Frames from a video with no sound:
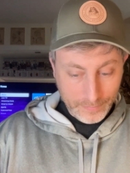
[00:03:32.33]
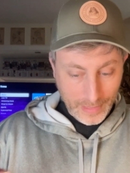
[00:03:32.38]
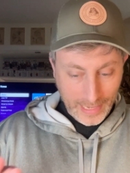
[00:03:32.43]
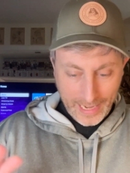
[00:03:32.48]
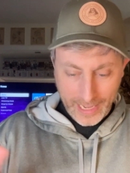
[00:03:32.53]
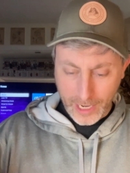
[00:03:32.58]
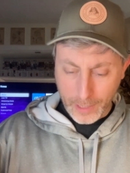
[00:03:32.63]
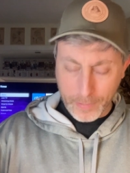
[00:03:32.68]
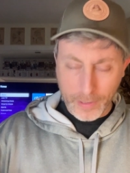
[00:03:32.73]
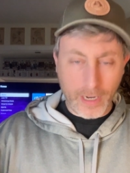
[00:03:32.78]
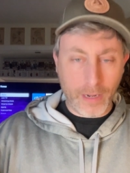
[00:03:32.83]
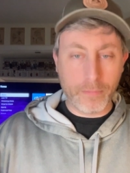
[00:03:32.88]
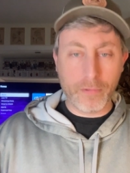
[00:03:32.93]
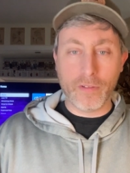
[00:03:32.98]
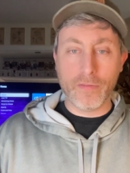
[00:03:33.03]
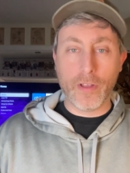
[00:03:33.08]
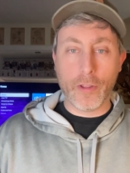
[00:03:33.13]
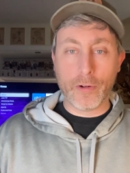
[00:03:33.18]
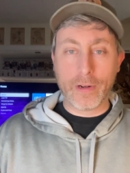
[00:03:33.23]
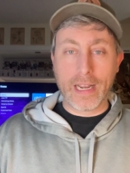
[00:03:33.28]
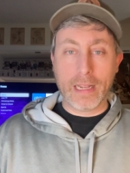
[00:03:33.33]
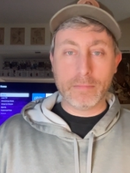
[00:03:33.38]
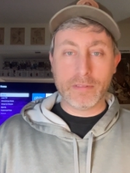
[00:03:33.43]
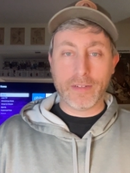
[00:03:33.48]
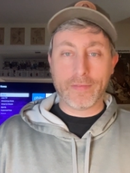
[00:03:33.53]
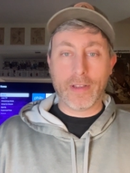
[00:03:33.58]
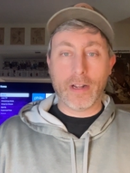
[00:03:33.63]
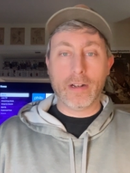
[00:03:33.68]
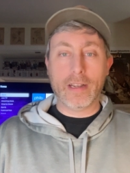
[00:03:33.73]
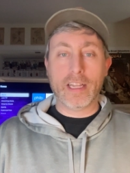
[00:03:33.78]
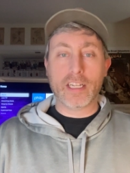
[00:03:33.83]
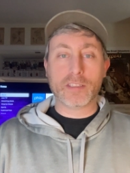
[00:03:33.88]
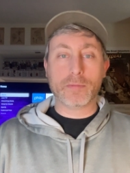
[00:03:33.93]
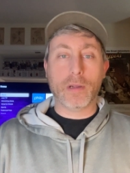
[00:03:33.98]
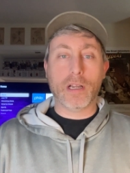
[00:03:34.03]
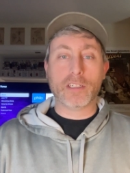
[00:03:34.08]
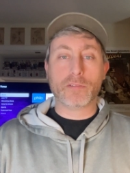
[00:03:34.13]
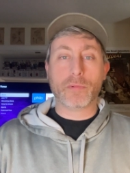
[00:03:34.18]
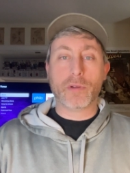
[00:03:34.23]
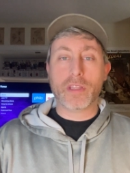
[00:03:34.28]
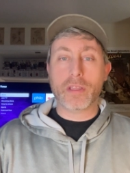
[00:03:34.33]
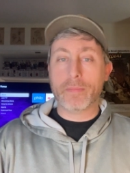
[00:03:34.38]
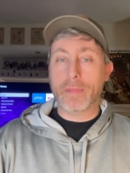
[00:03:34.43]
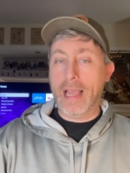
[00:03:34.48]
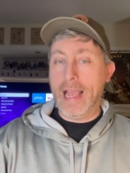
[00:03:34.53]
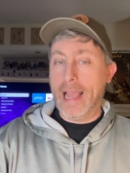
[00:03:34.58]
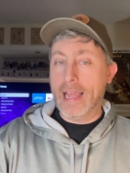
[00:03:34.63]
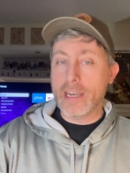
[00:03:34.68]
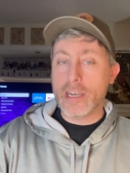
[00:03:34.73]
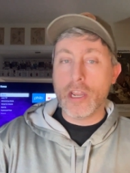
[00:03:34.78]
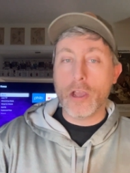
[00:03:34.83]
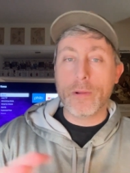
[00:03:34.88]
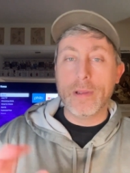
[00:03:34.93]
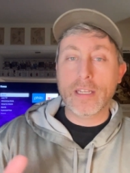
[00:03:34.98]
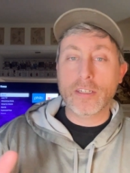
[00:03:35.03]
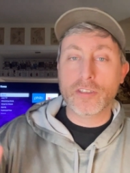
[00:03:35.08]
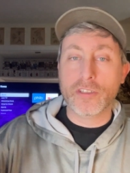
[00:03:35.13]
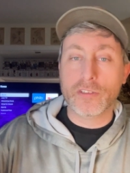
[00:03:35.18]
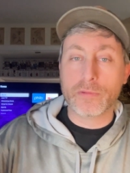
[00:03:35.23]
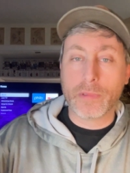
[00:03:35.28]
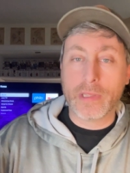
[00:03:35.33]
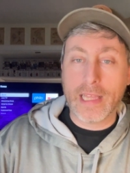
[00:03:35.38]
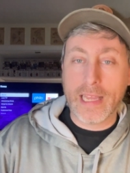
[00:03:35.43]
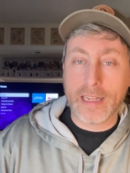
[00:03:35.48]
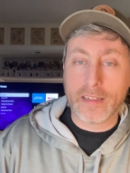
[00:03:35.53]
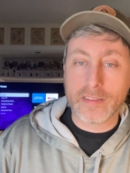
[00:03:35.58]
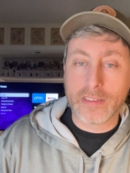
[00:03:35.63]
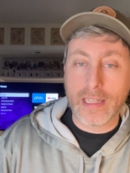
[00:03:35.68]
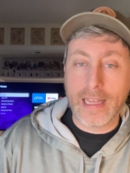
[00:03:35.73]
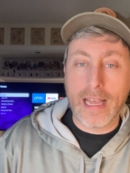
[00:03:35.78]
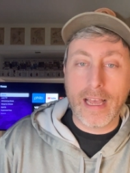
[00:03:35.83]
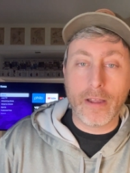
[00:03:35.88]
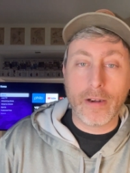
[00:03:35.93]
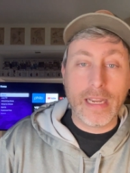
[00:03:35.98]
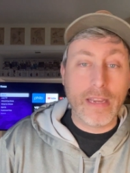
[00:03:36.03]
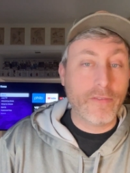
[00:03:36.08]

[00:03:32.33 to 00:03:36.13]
I hit up a couple of other games I've got on Xbox with it, but had no issues with xCloud.